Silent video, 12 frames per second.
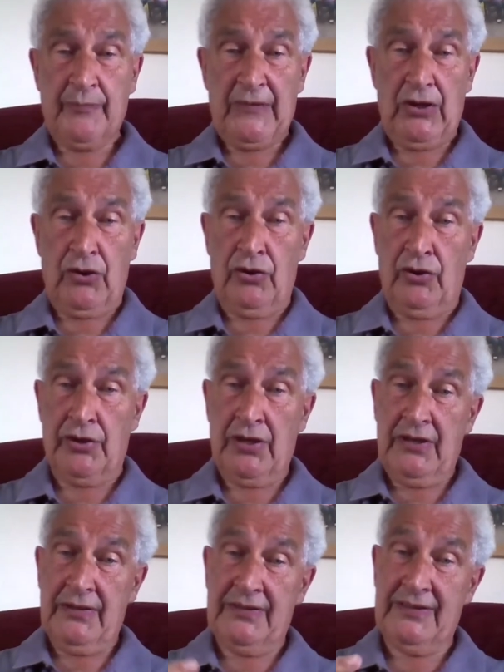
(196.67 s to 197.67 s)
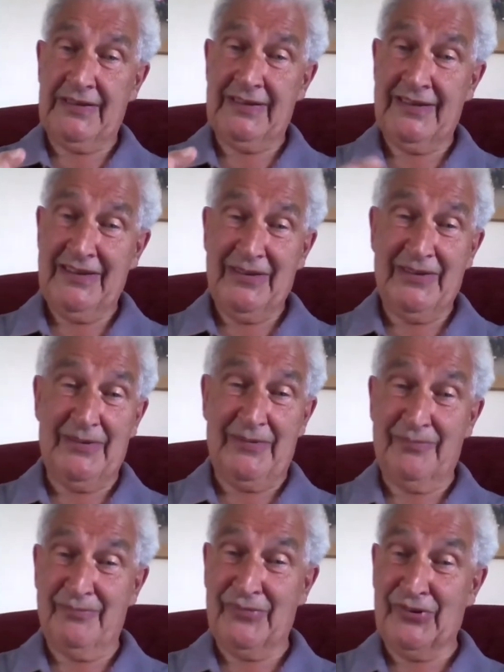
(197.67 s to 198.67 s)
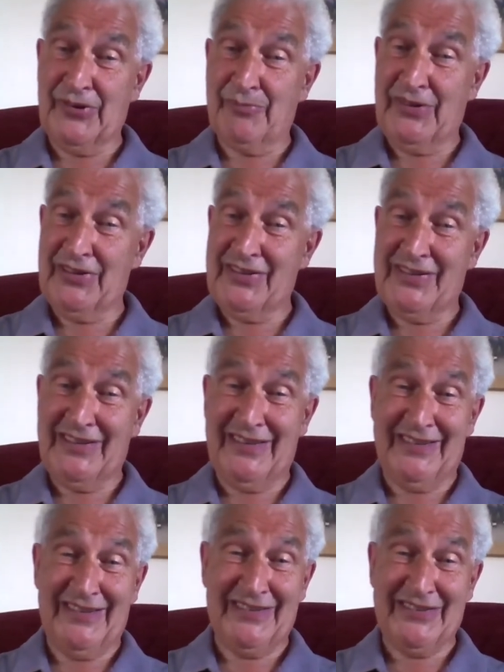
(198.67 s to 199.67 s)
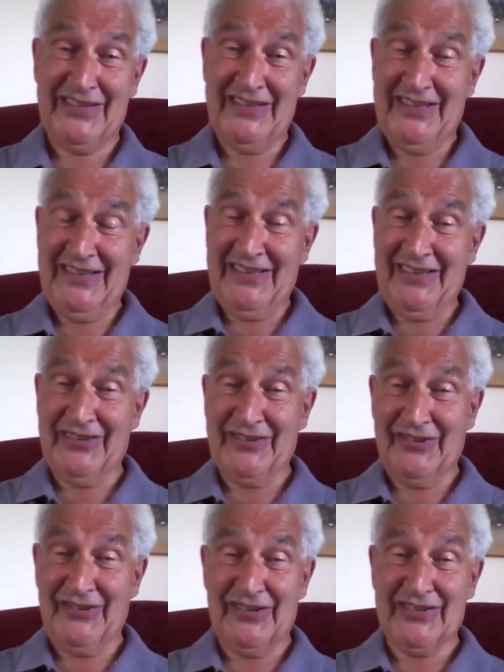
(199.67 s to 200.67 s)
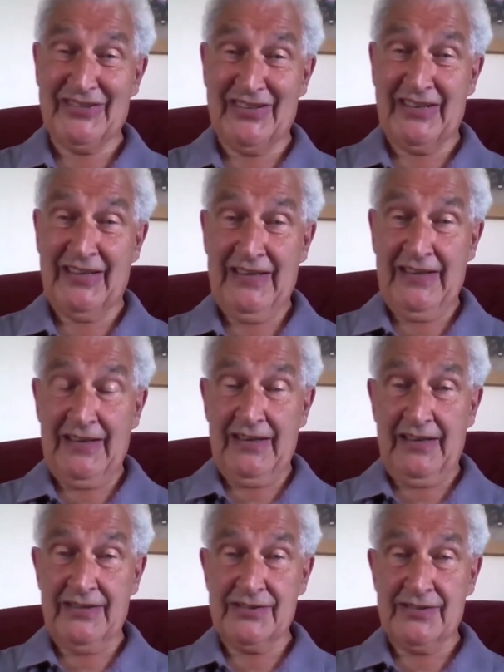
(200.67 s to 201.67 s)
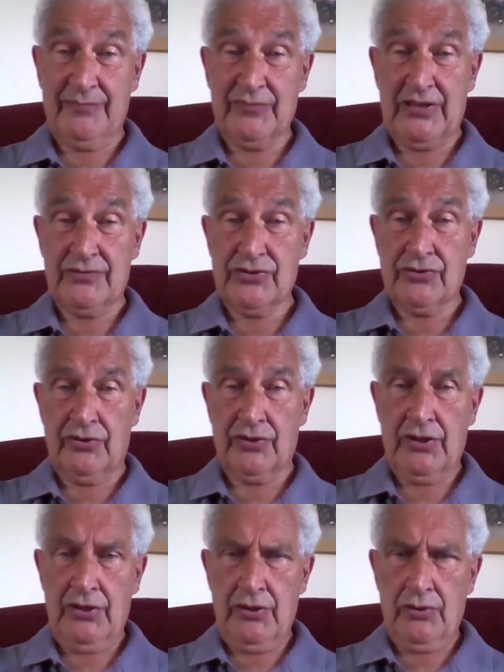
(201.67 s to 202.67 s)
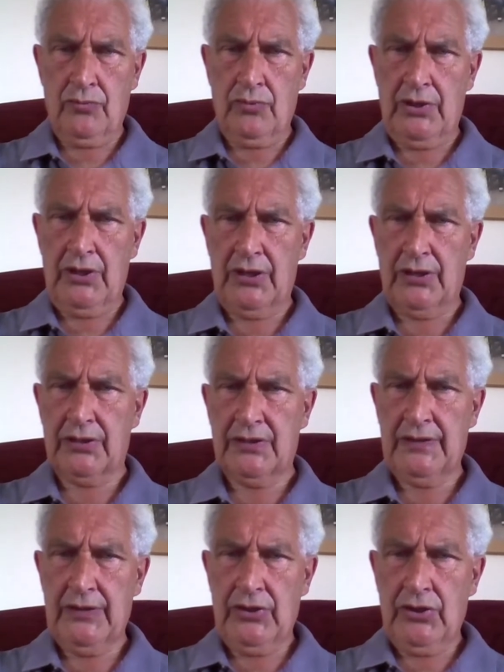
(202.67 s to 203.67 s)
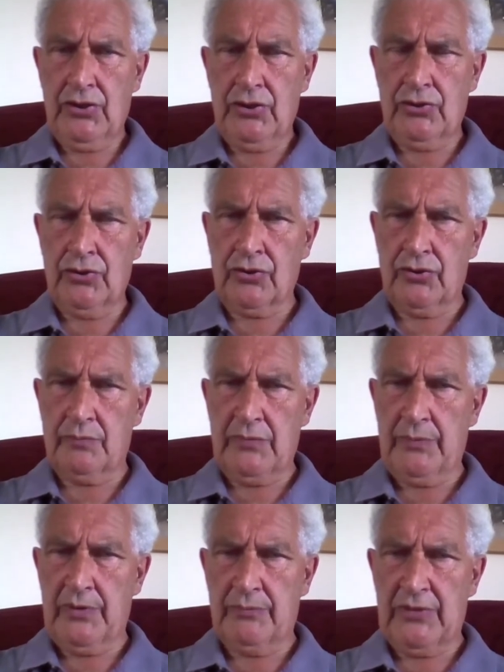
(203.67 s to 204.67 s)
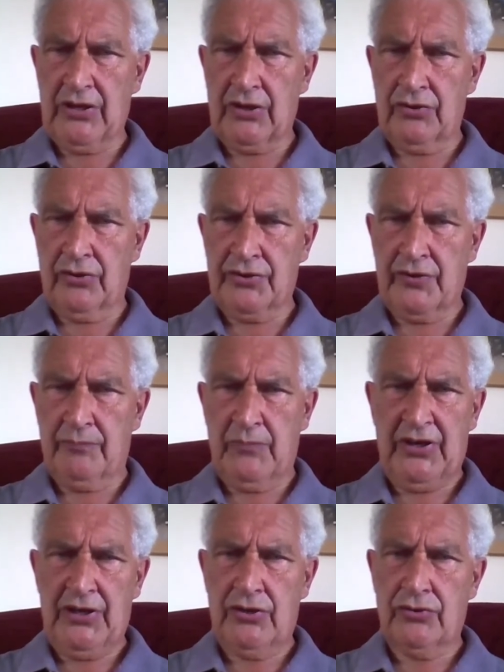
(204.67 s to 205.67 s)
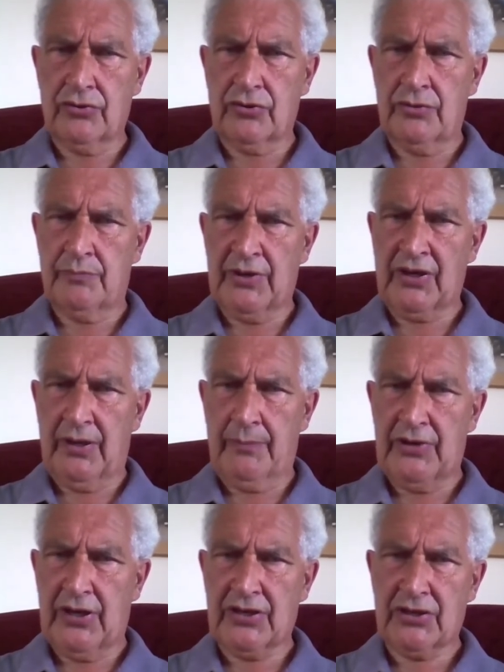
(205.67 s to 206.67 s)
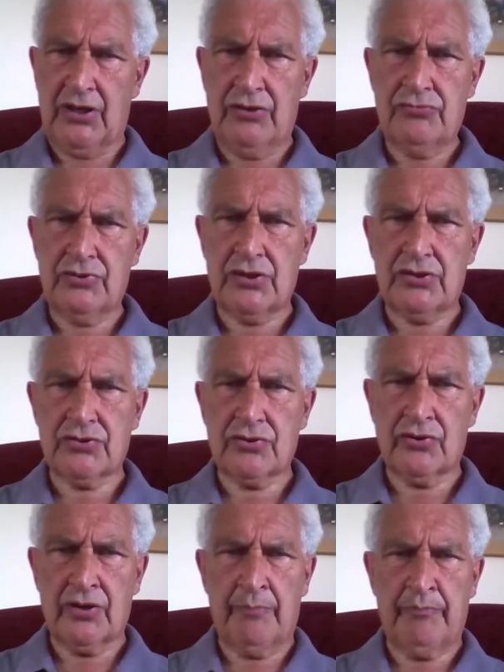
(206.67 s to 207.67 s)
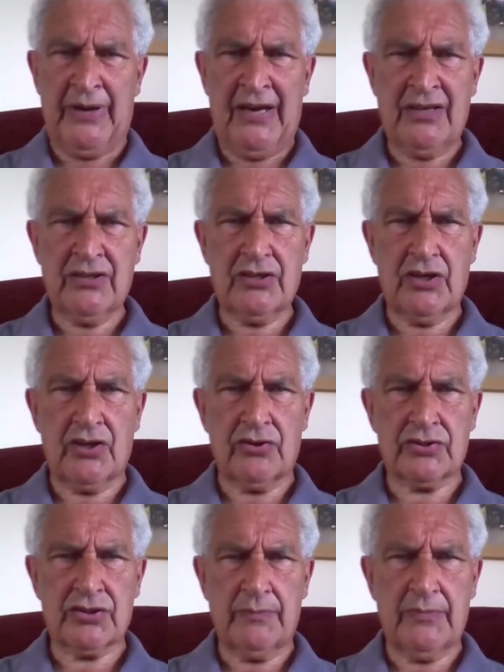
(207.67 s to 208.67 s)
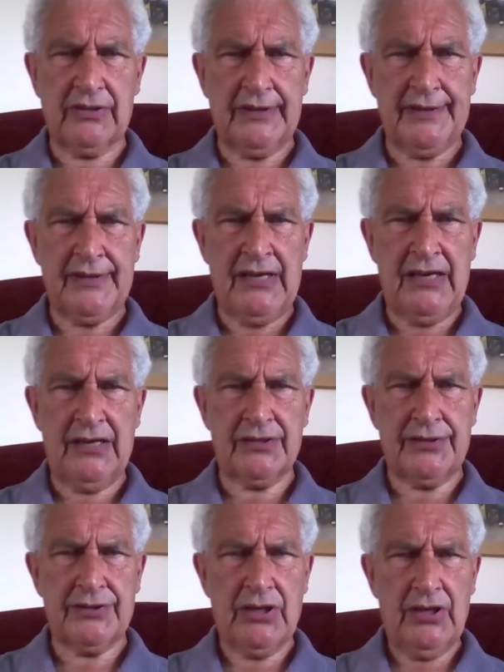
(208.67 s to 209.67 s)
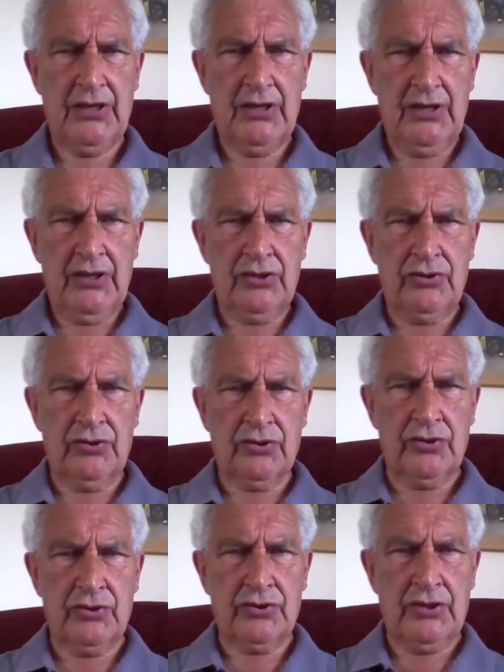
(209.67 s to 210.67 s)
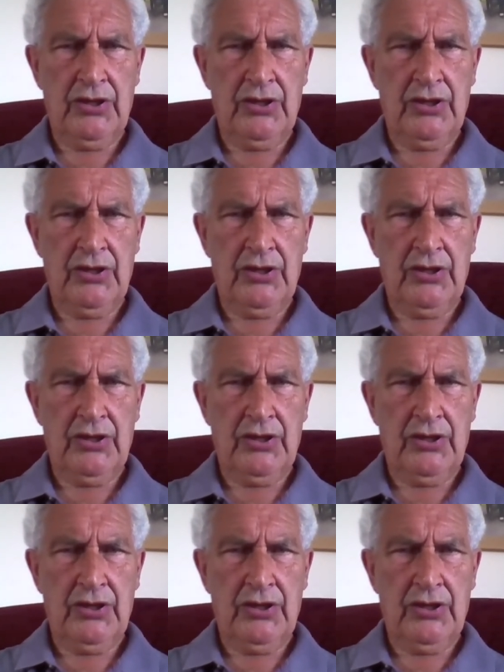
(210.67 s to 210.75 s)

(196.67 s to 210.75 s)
Or, more mundane and ordinary, I sometimes thought, well, you could maybe make a lot of money. You could become an accountant or a banker or something like that. And you could